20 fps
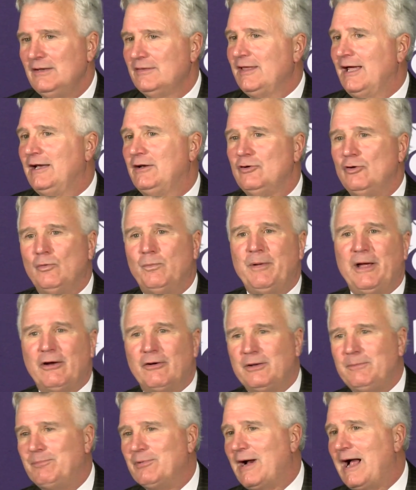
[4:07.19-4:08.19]
They knew
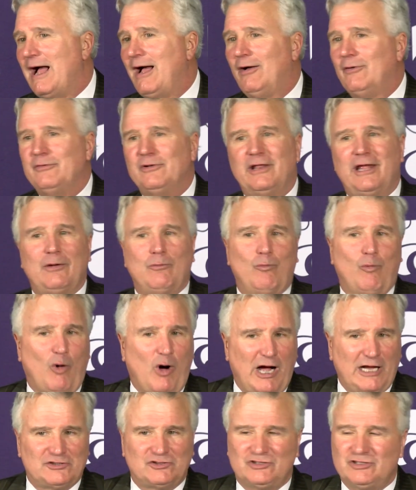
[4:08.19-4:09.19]
Barry Brown. They
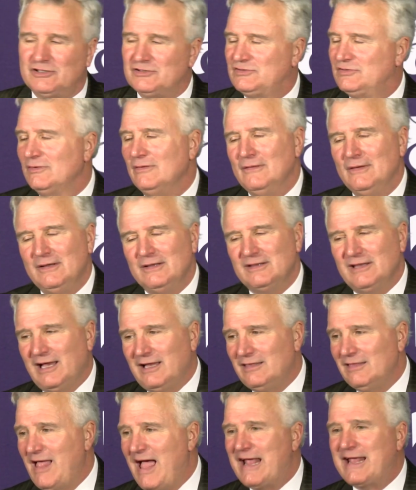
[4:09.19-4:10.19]
watched us.
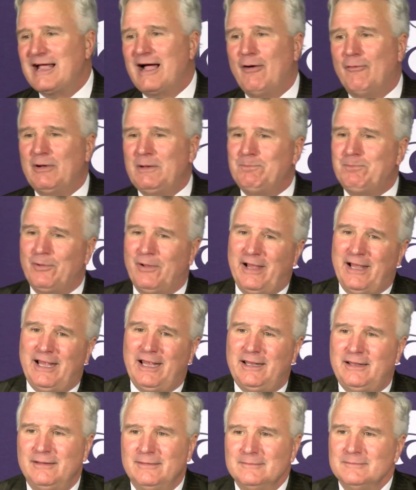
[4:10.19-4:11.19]
They like how we
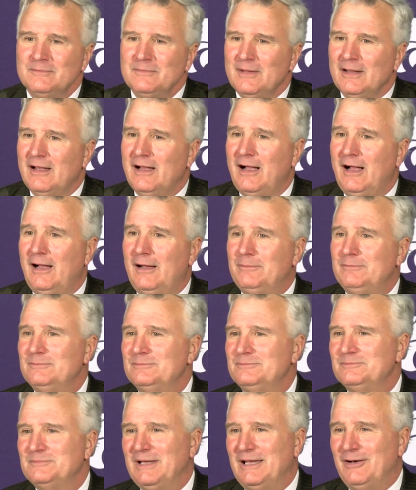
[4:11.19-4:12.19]
play. Um,
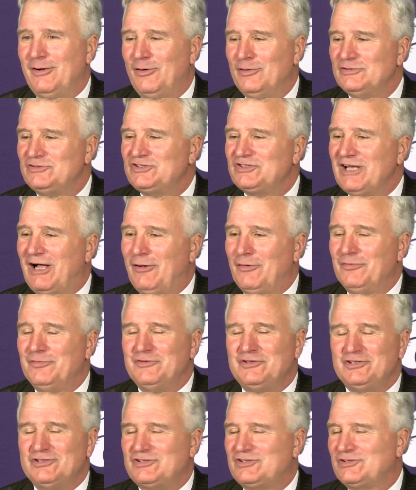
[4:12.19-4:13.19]
you know, and
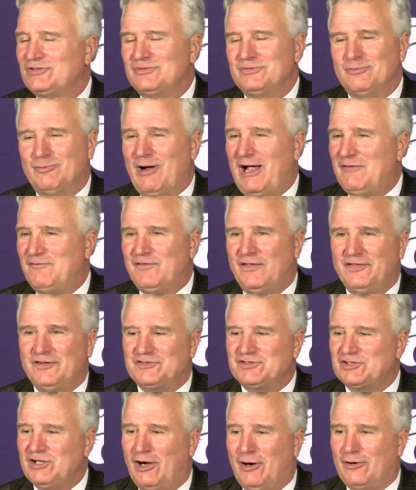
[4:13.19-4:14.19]
Selton just right from the
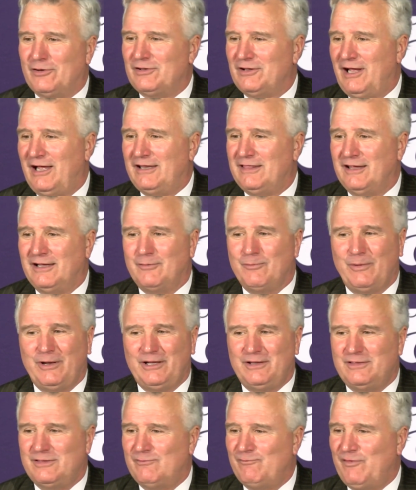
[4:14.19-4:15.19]
start, I think
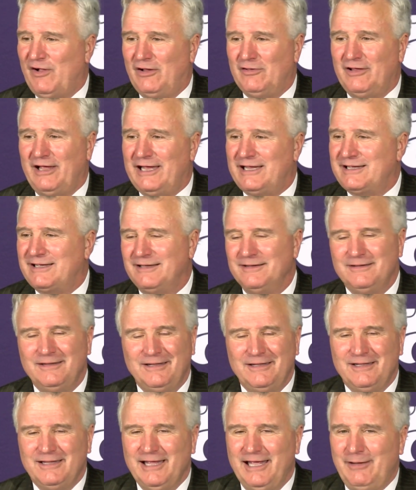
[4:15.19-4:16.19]
we felt like
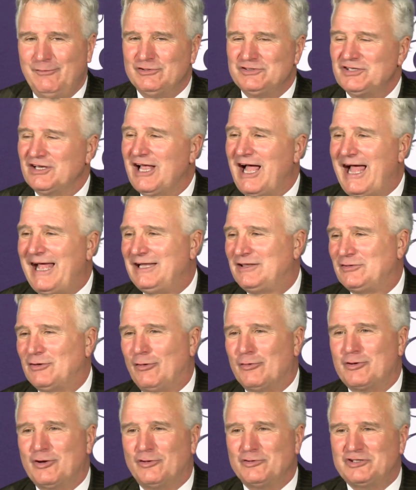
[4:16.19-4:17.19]
he was a guy. He
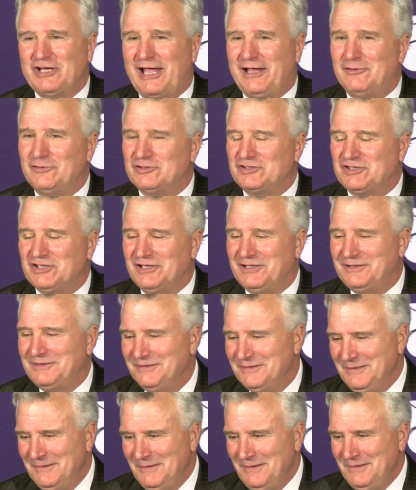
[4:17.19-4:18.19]
told Coach Henderson
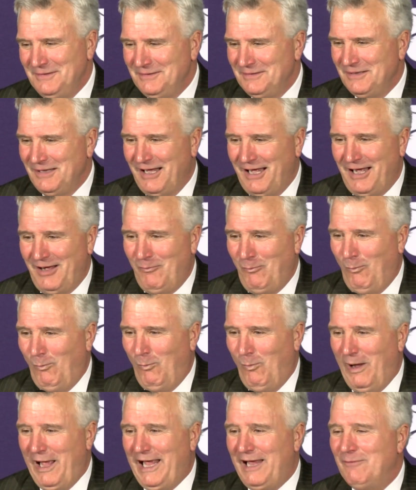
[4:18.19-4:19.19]
uh,
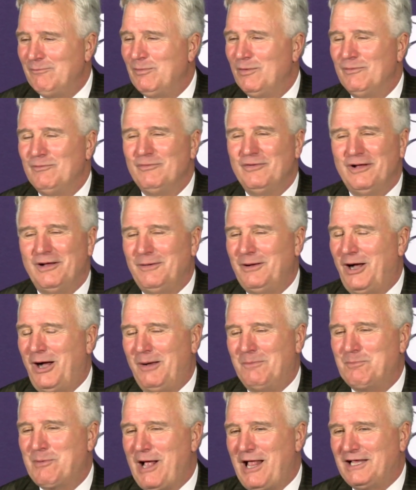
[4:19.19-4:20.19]
way uh,
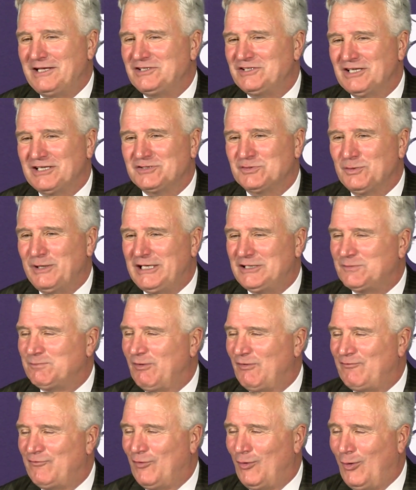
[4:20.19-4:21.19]
uh, probably six weeks
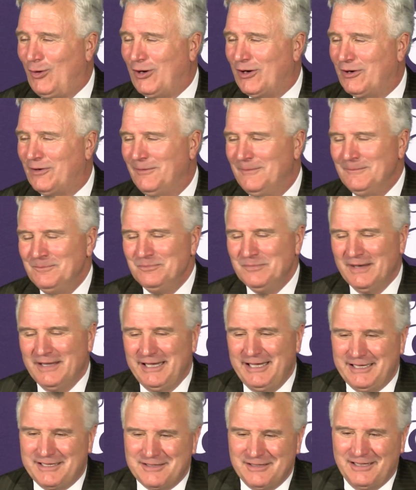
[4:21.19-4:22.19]
before
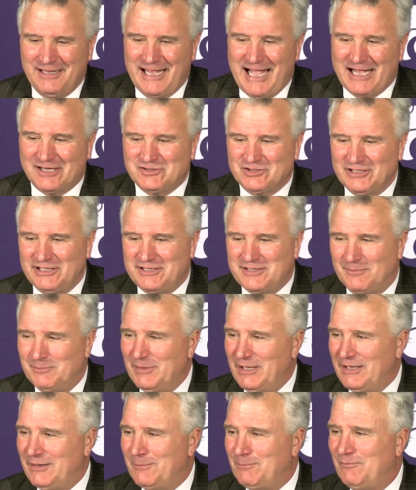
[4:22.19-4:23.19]
he, he actually
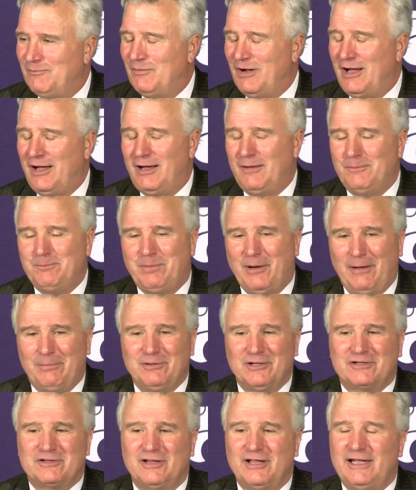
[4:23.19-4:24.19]
committed uh,
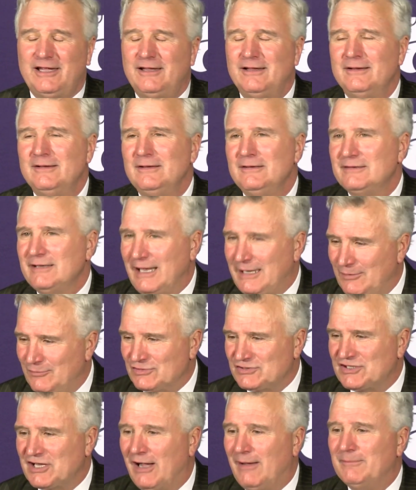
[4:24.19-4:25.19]
publicly that he
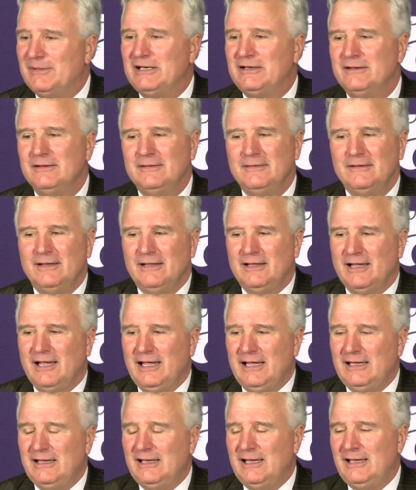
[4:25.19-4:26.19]
was coming.
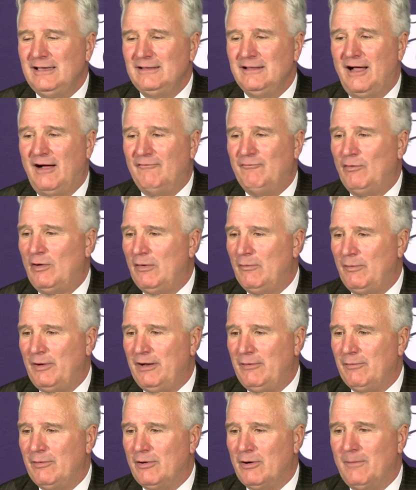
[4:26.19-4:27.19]
He, he loved what
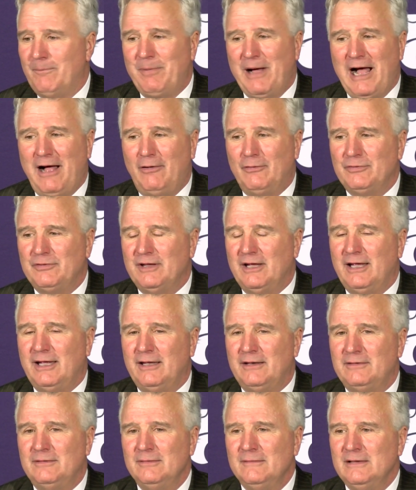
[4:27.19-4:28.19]
we were about,
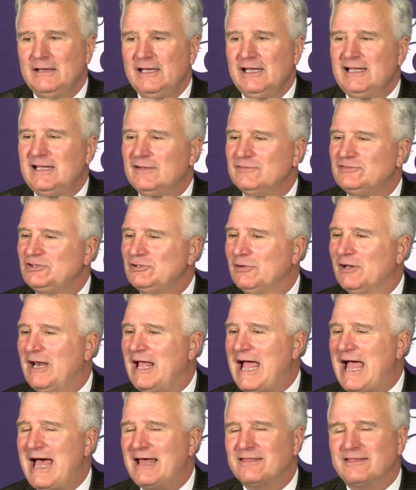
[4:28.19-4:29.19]
and he gives you an
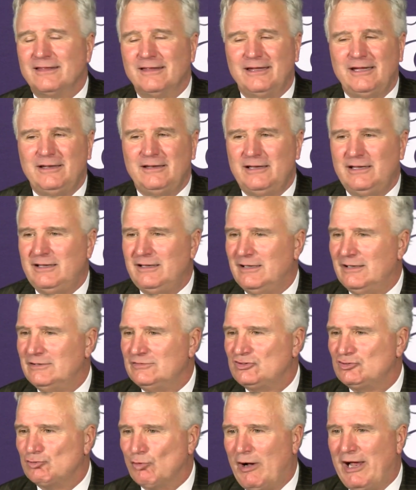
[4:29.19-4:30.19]
athlete
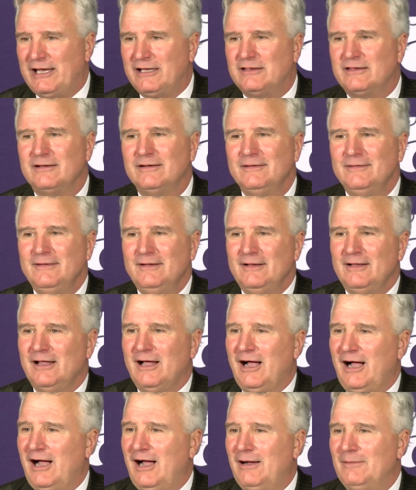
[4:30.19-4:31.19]
his strength.
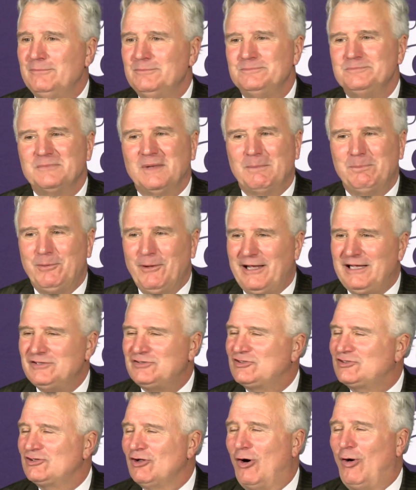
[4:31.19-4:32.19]
Um, plays
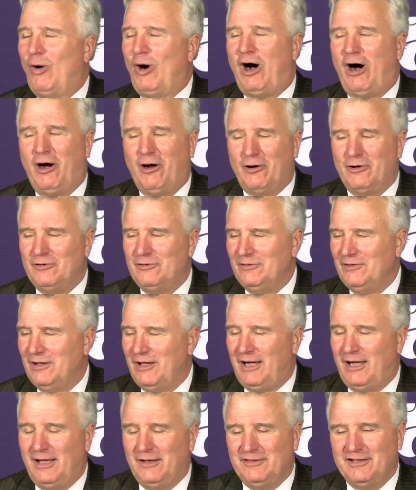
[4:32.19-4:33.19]
so hard.
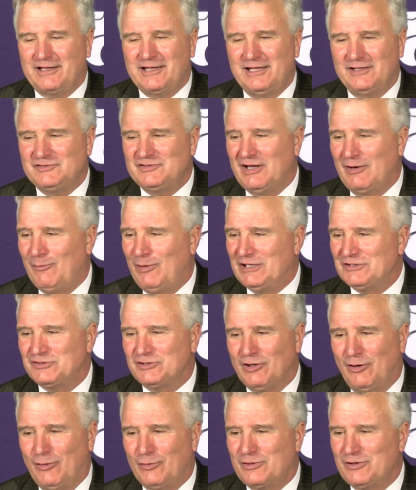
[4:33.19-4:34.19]
Uh, the kids at
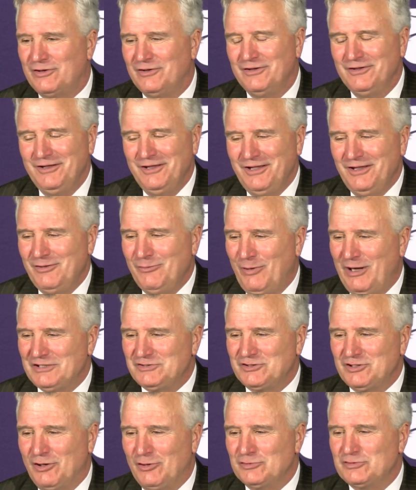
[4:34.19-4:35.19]
West Oak,
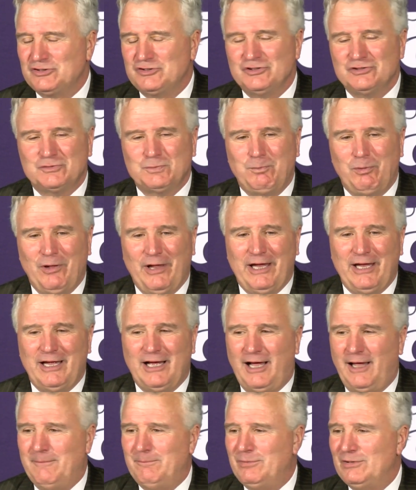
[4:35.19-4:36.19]
West Oaks just play
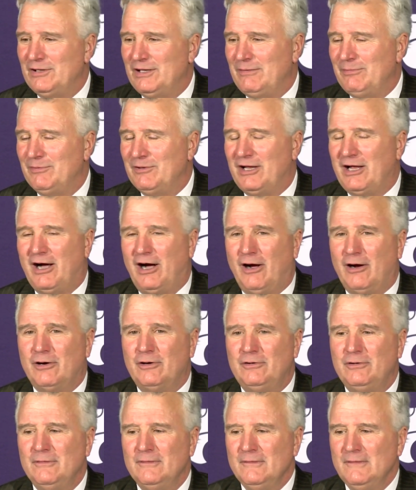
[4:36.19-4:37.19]
unbelievably
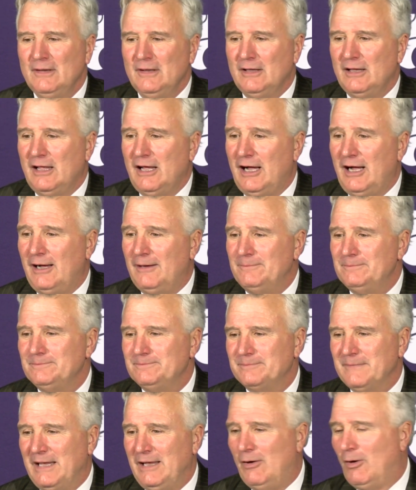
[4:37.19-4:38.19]
hard. Um,
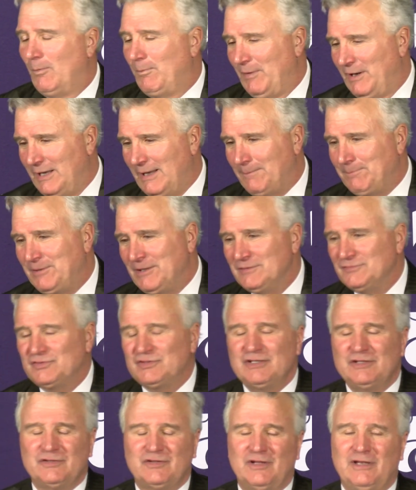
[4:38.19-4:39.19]
he opened up his
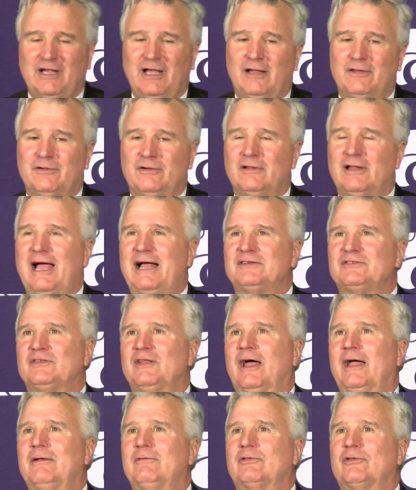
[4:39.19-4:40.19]
season the other last
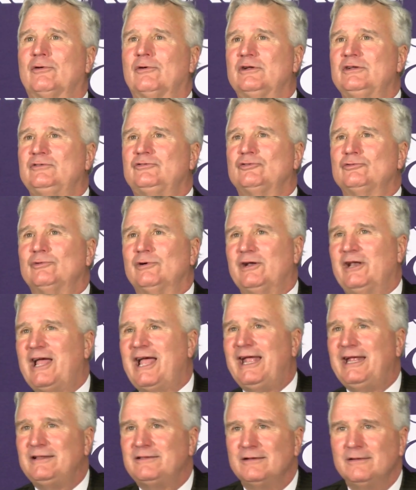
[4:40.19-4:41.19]
night, 32 and
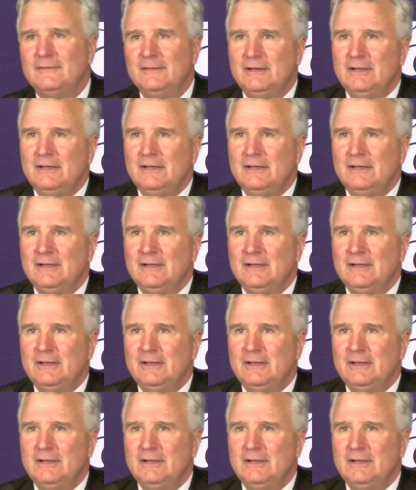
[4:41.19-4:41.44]
eight.